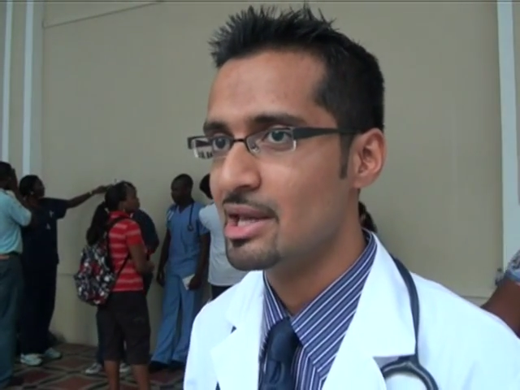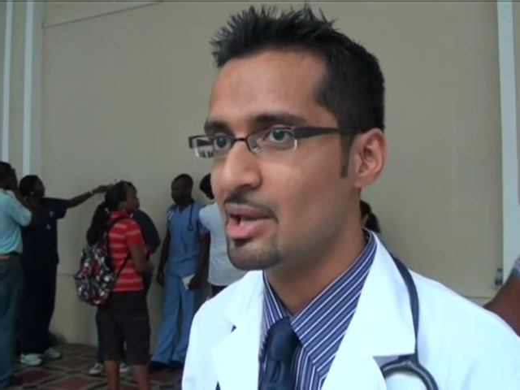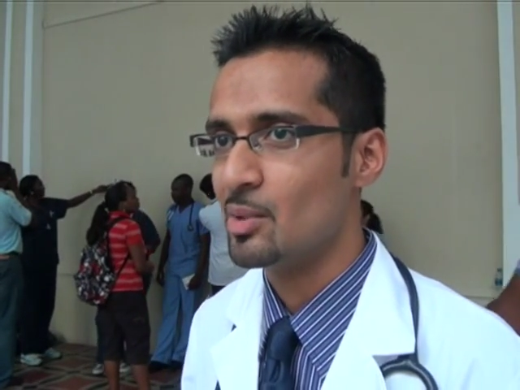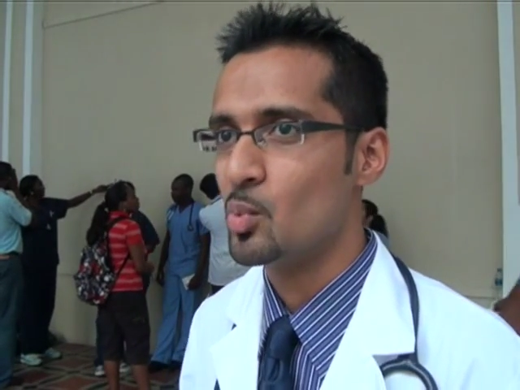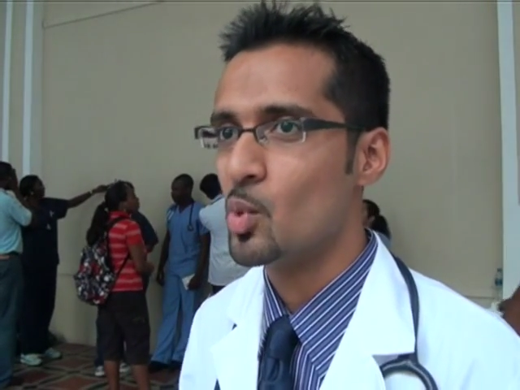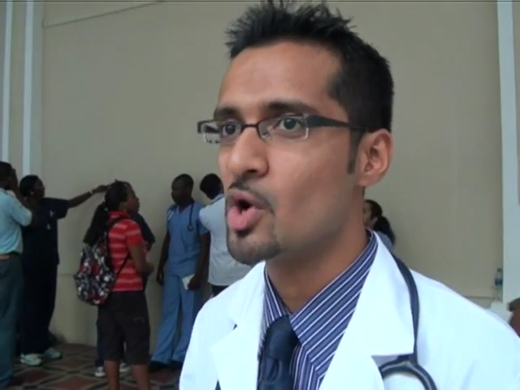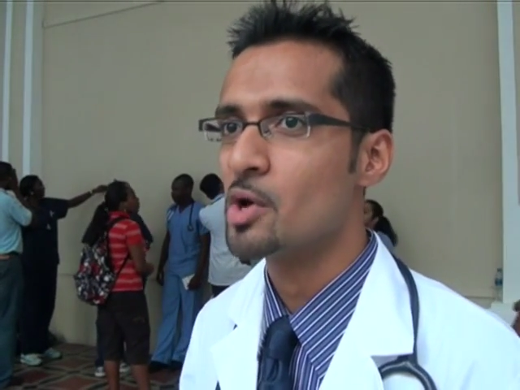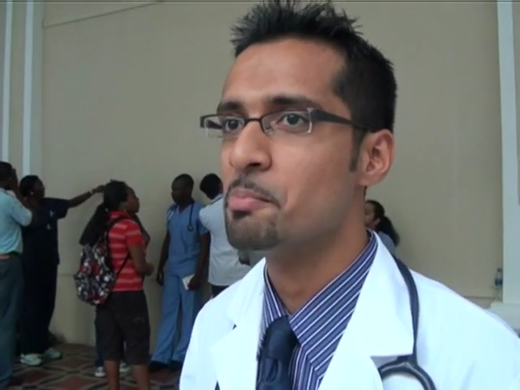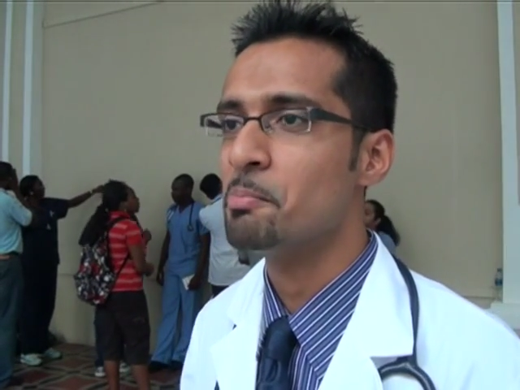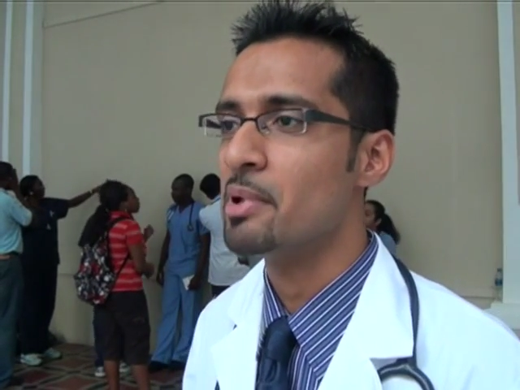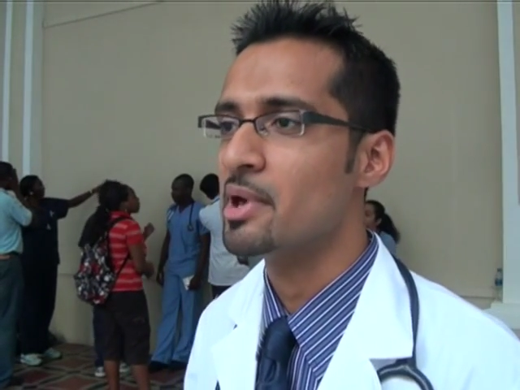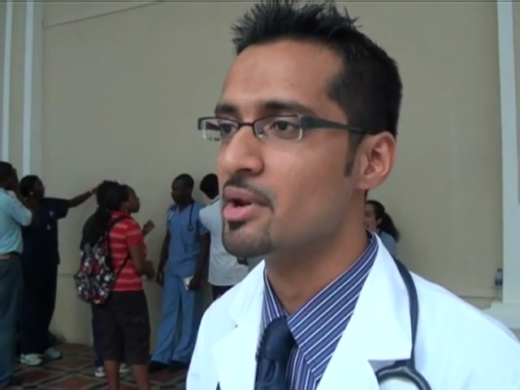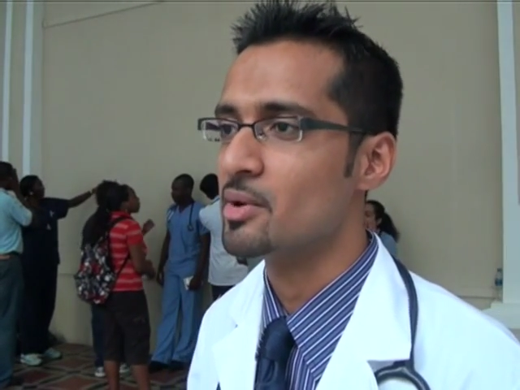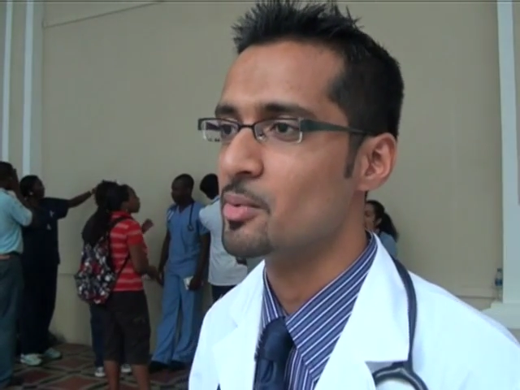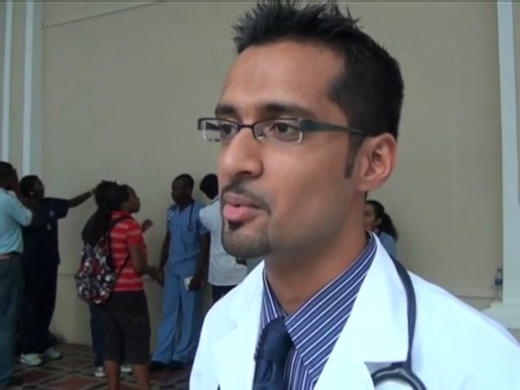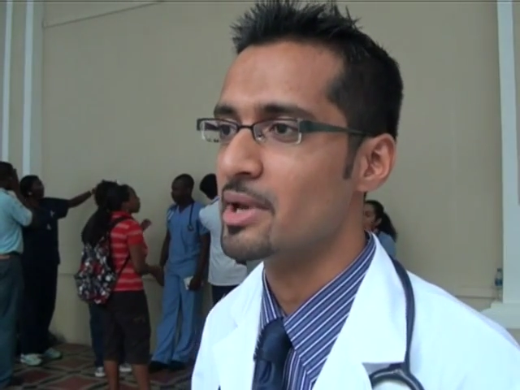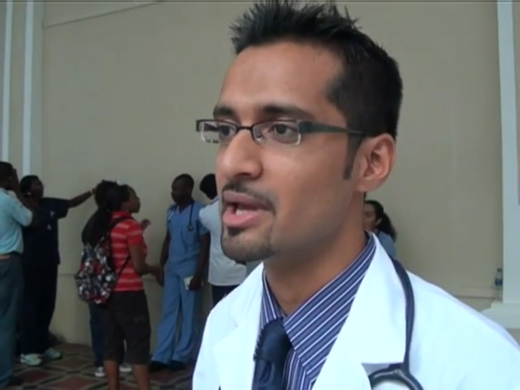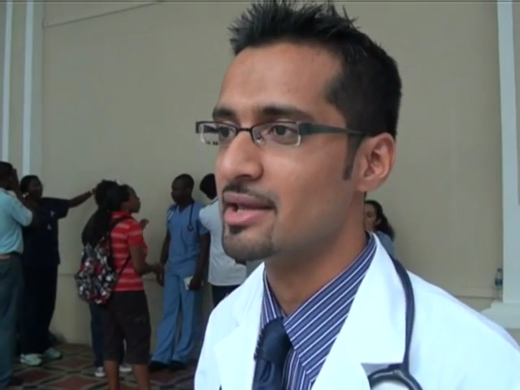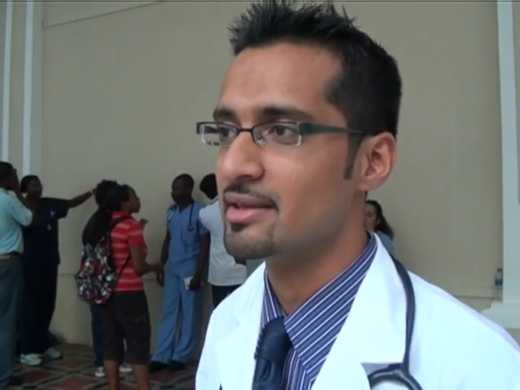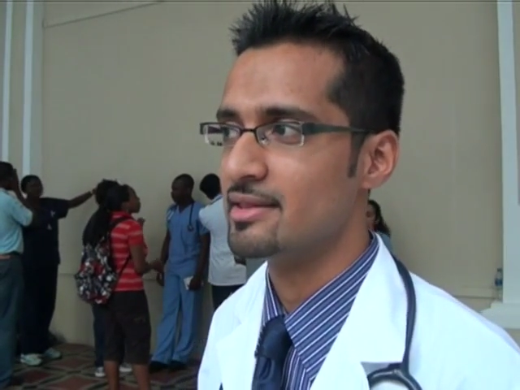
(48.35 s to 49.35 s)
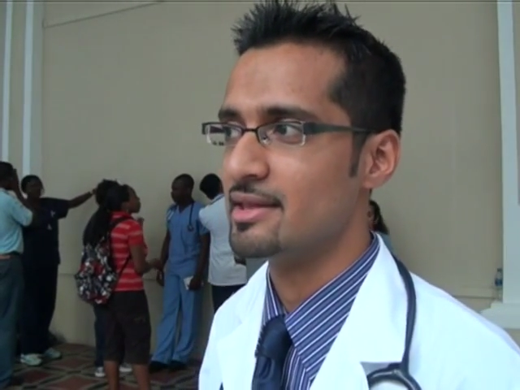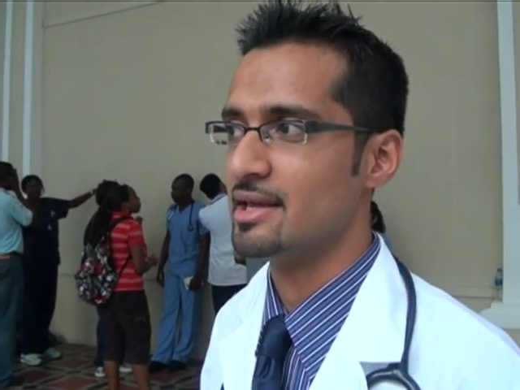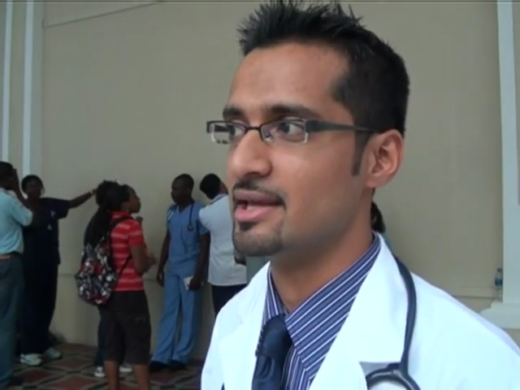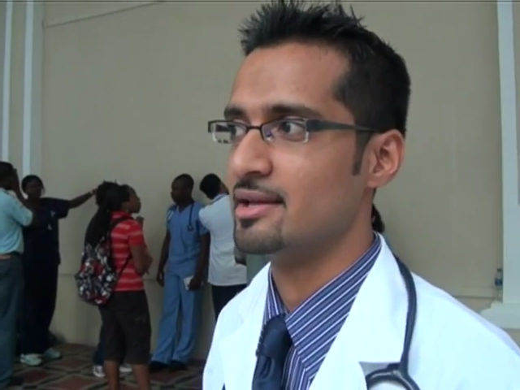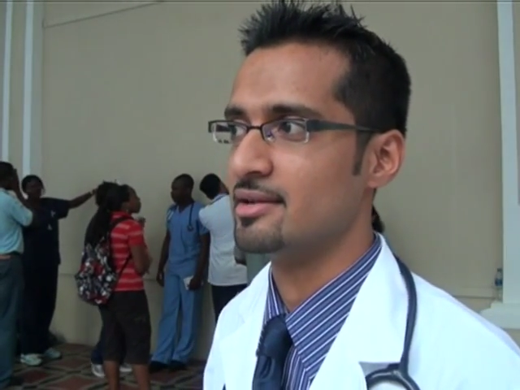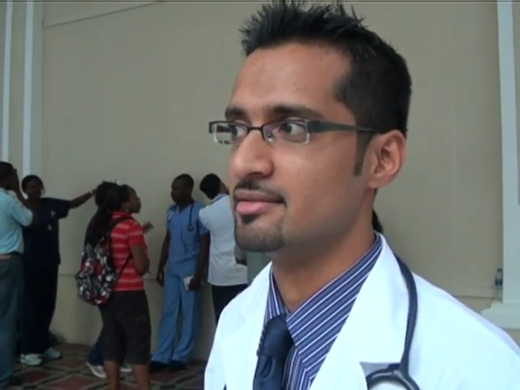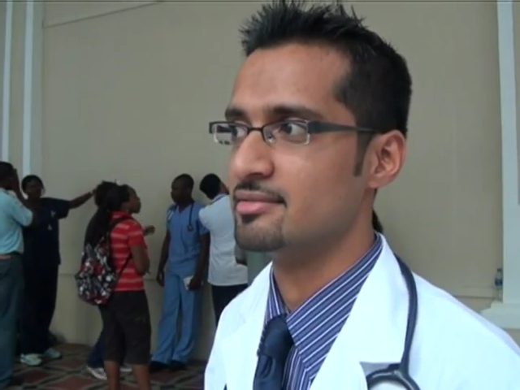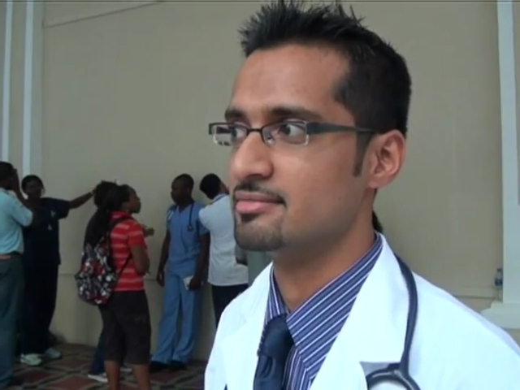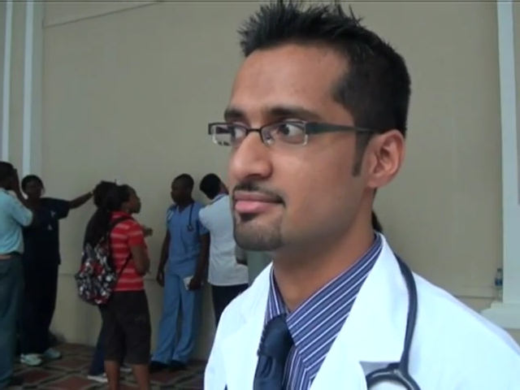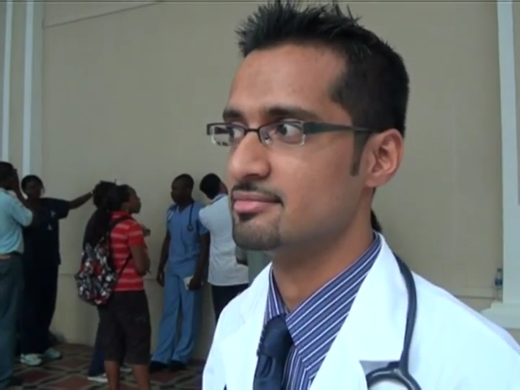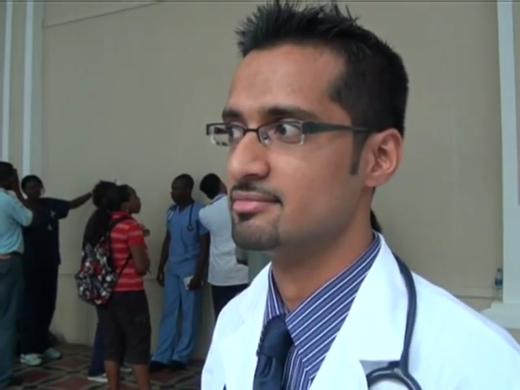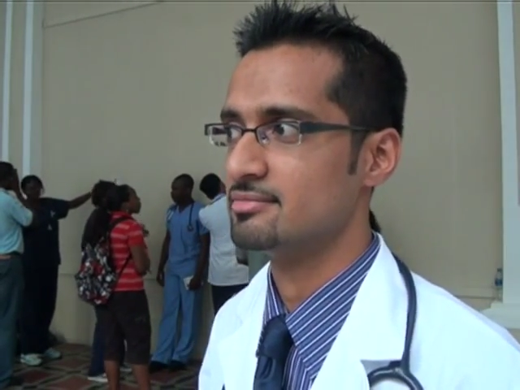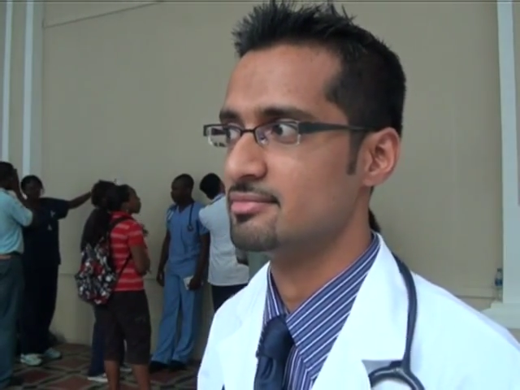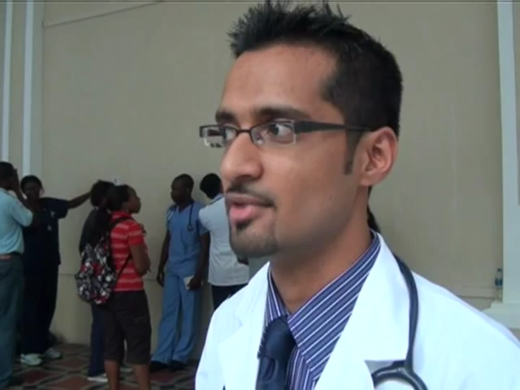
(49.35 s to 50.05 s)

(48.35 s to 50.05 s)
What better way than